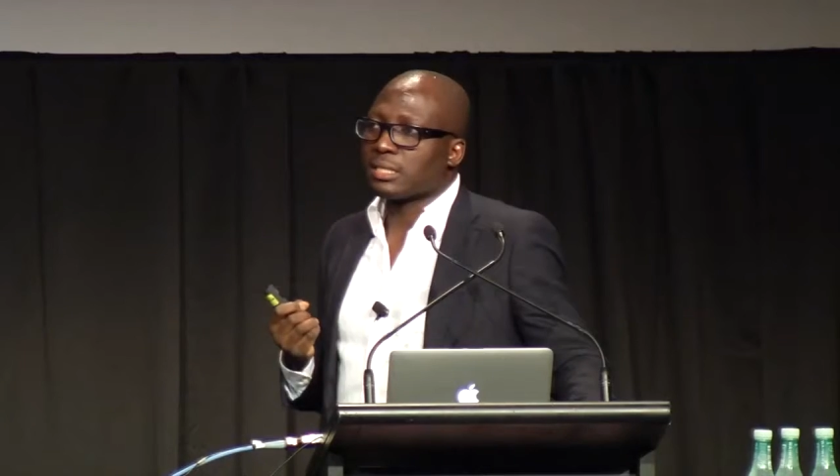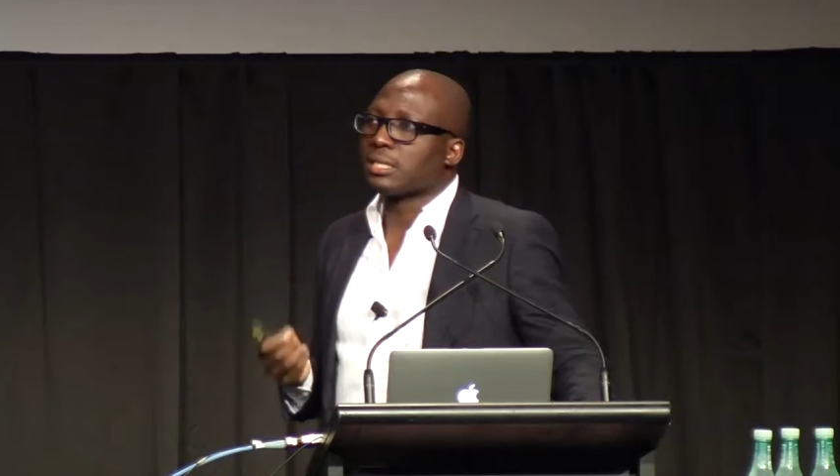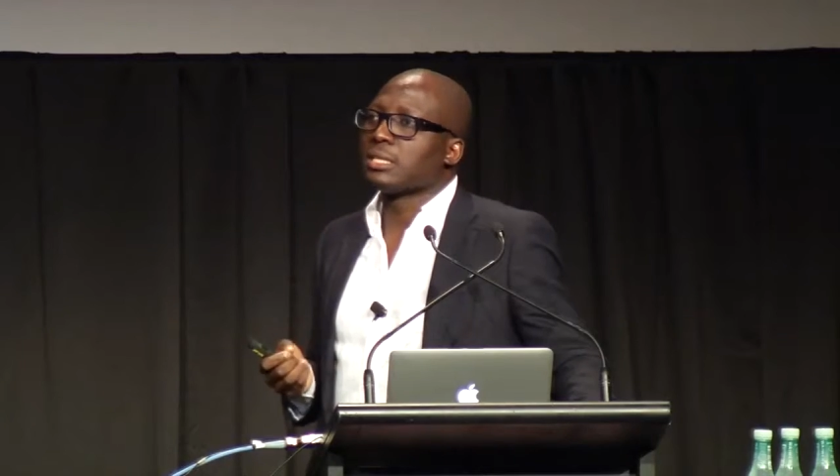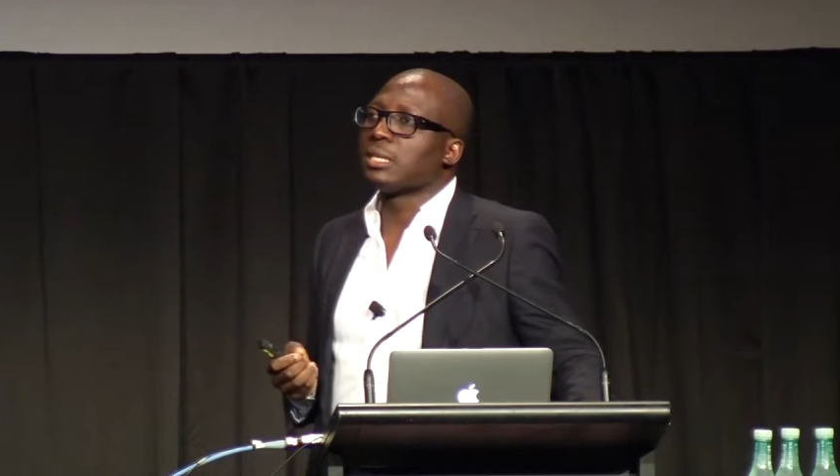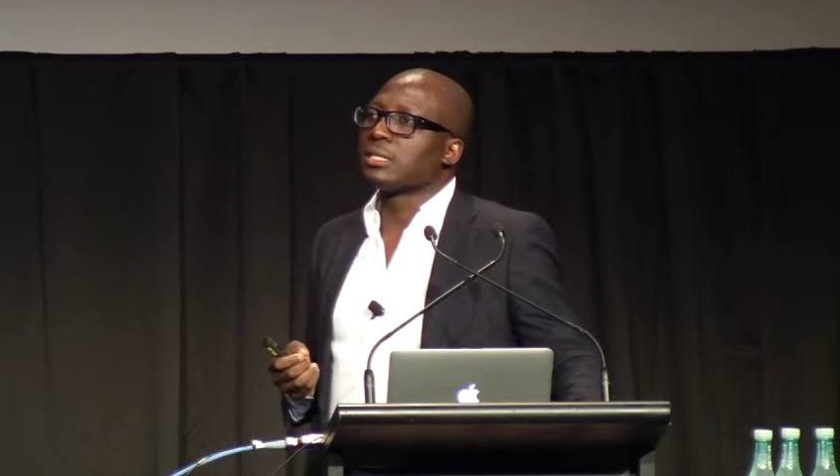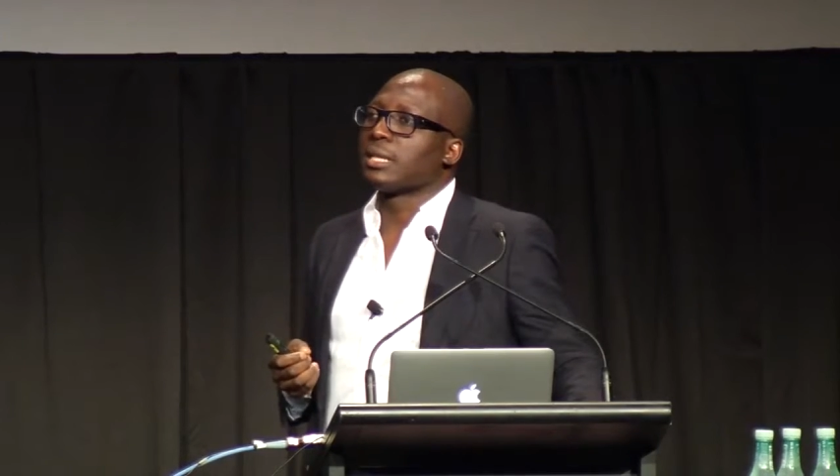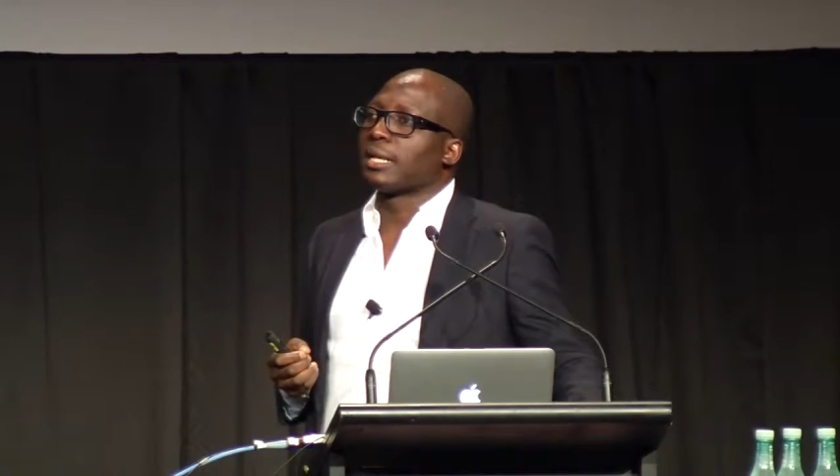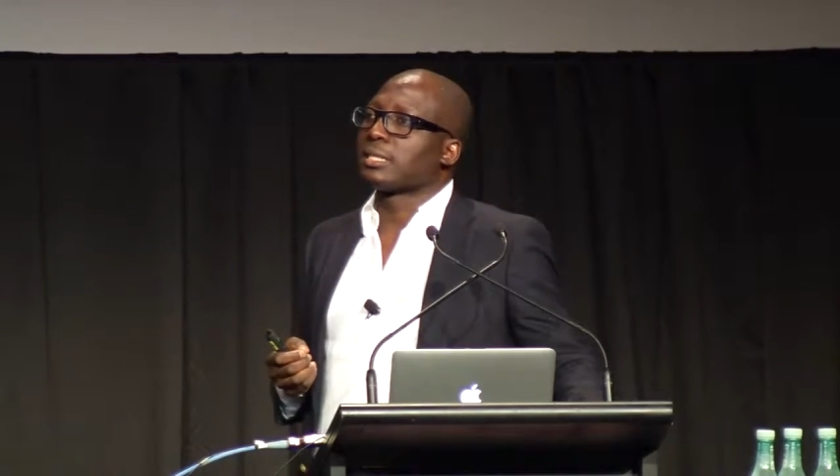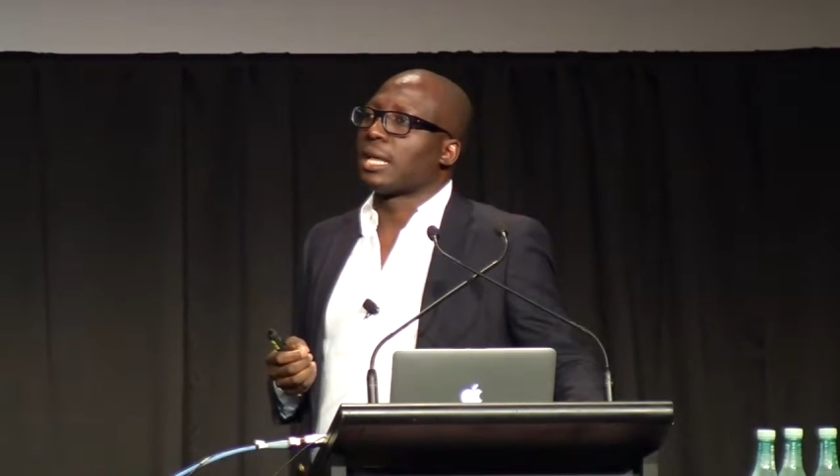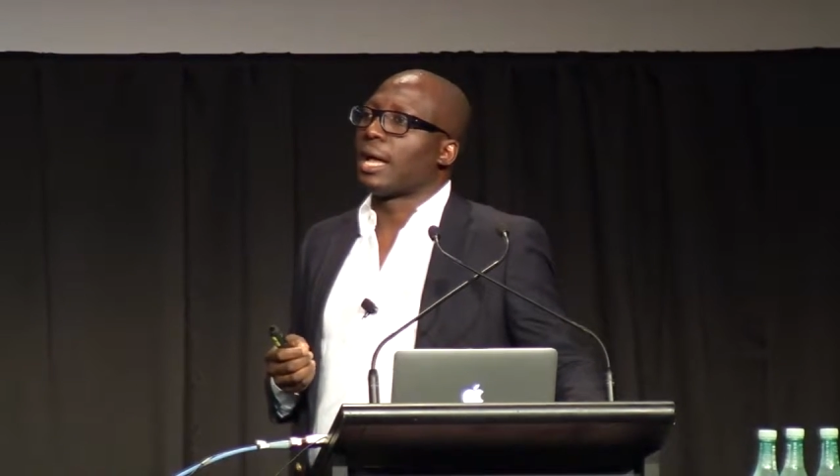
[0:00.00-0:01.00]
cities
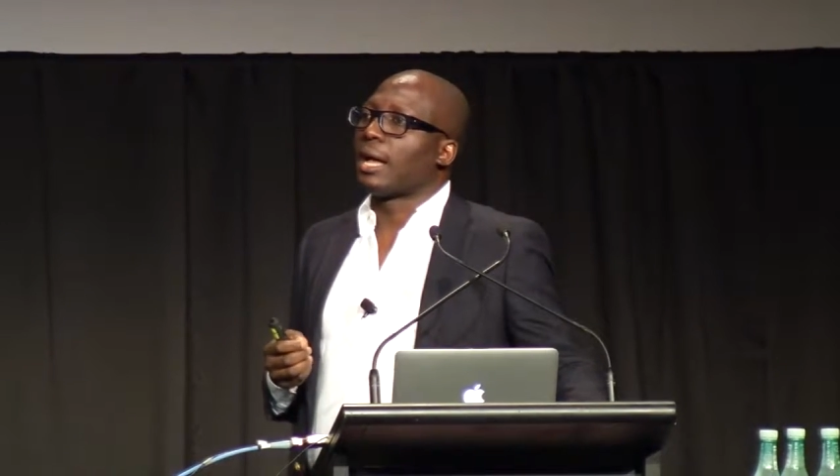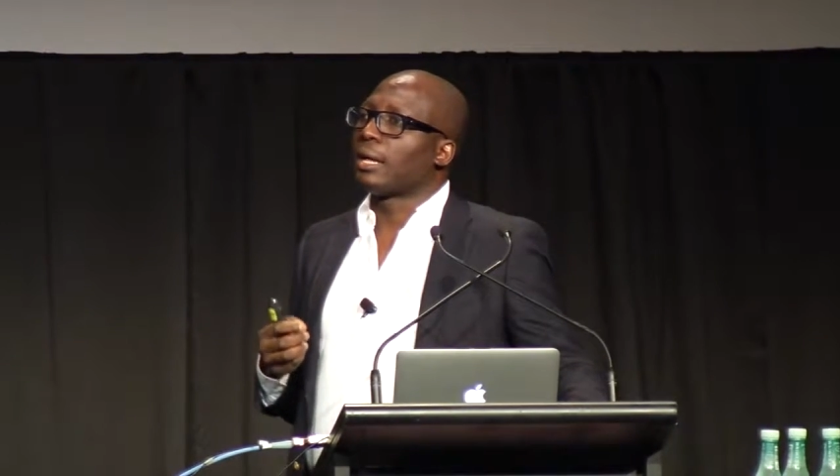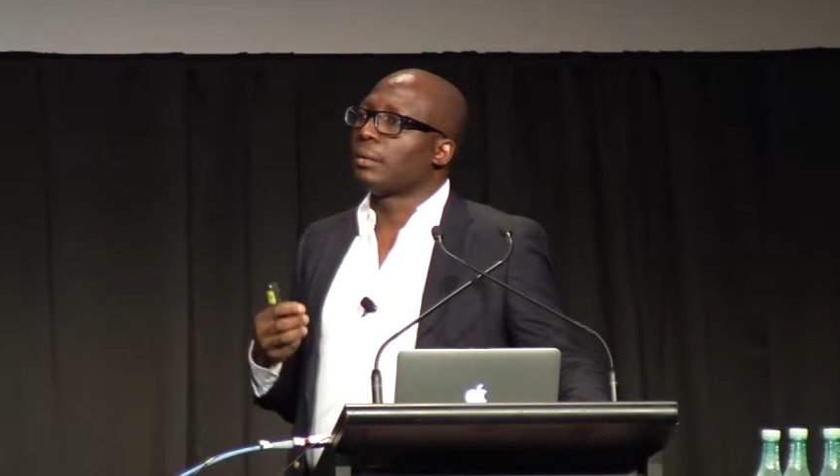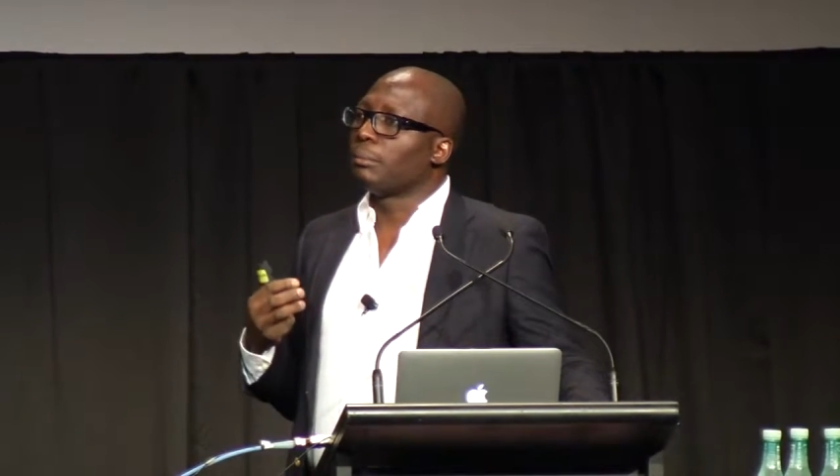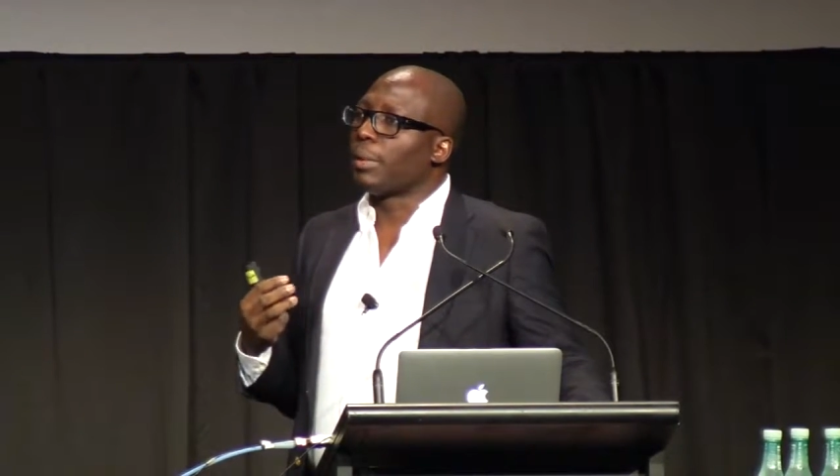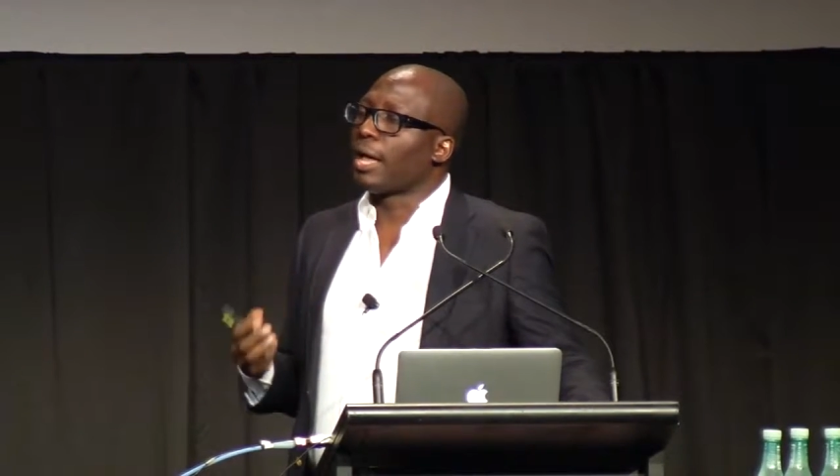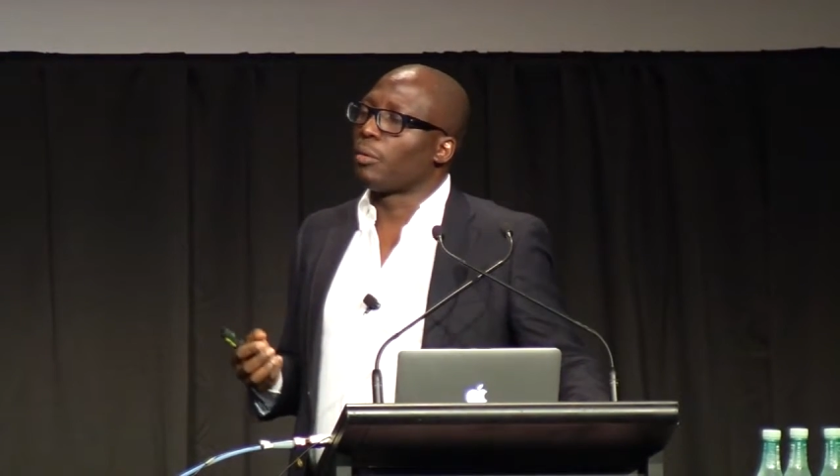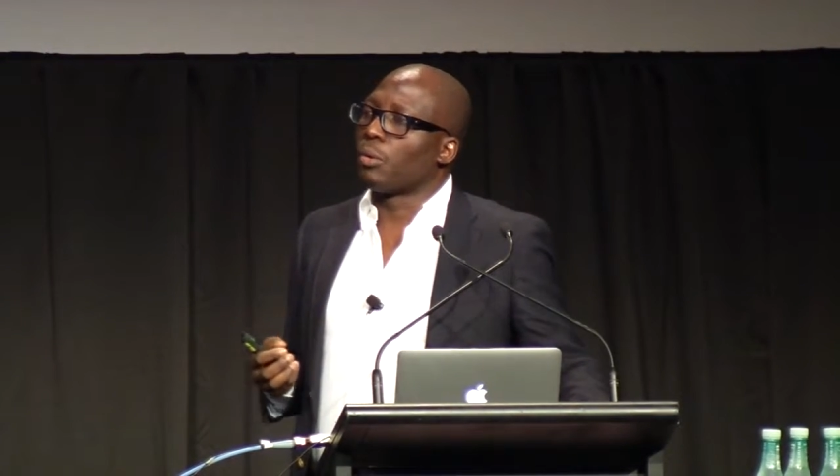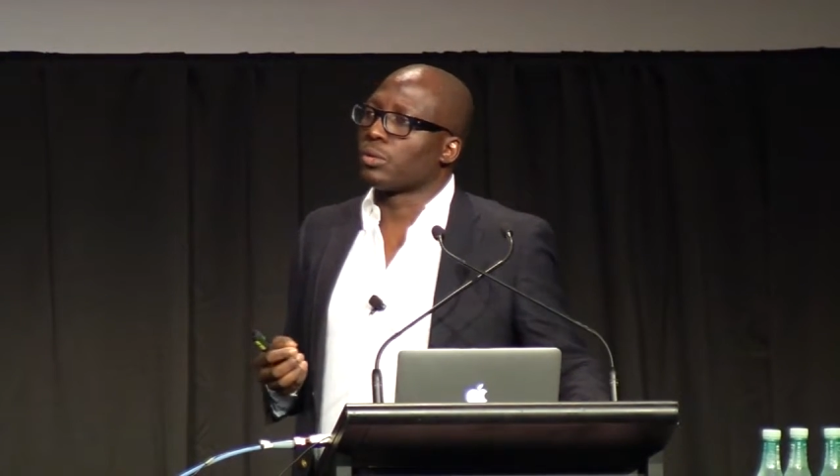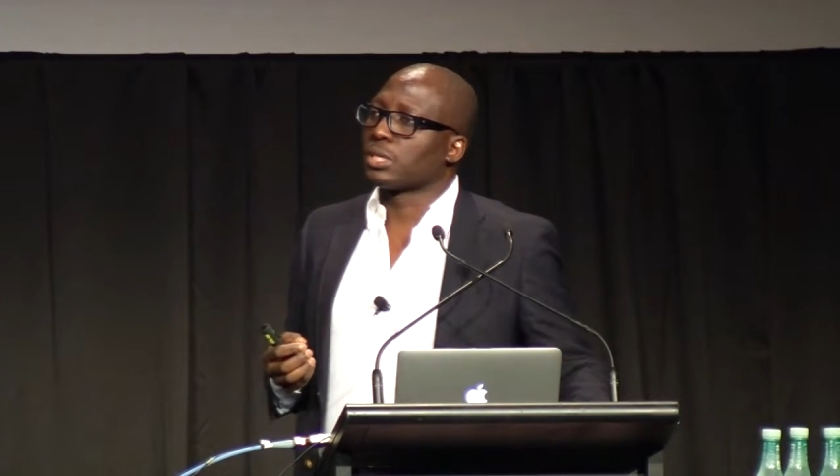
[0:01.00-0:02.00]
that are by
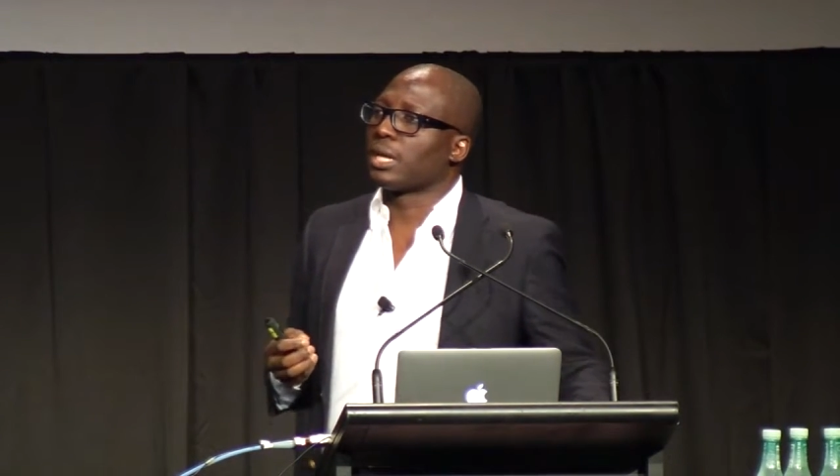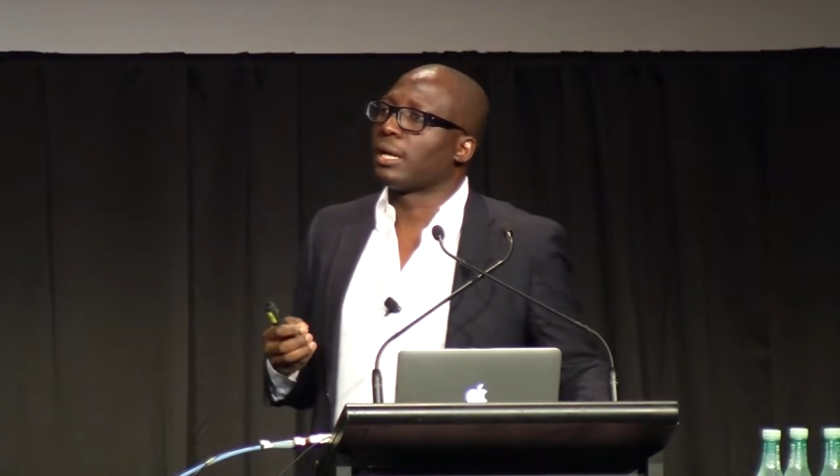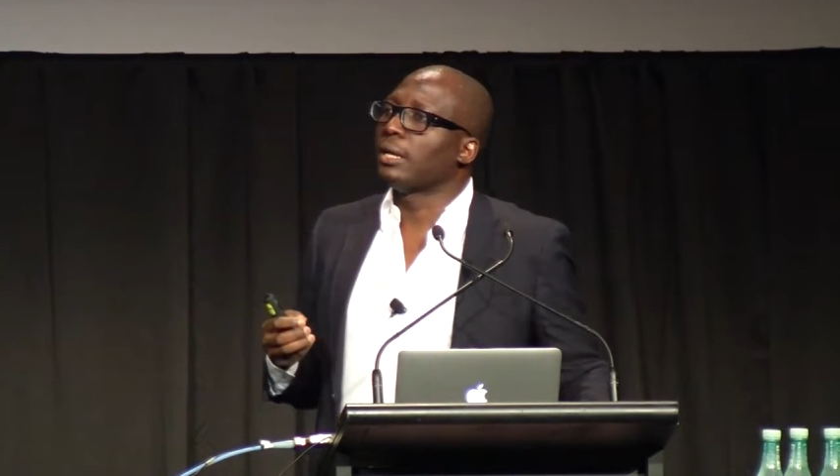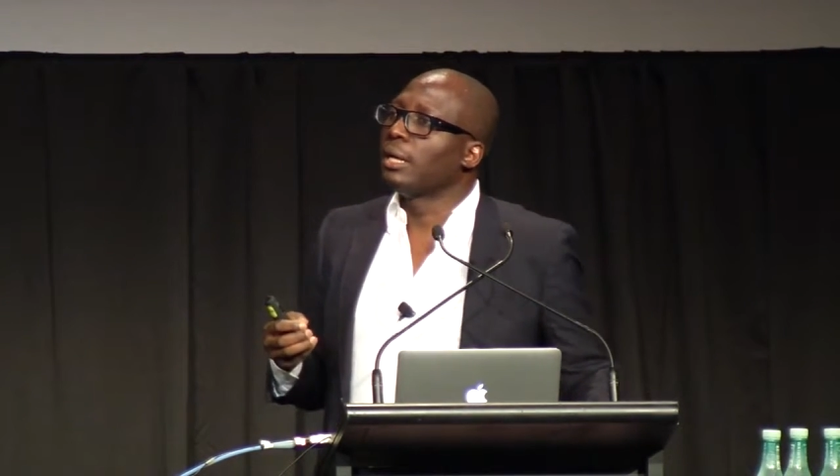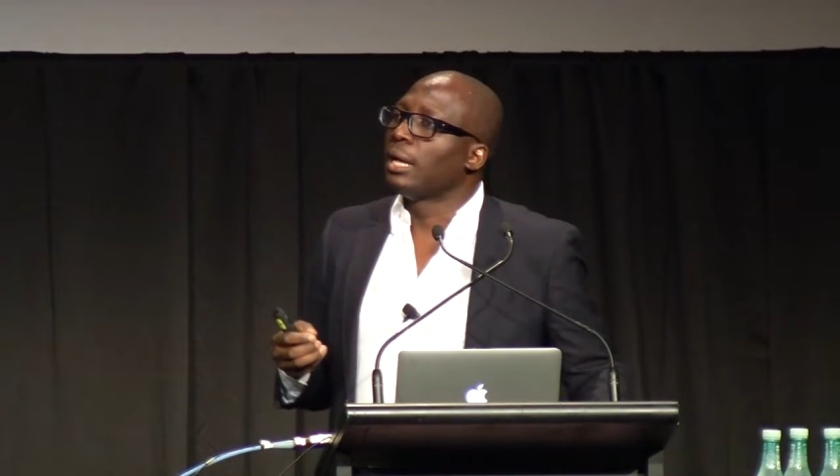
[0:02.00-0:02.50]
water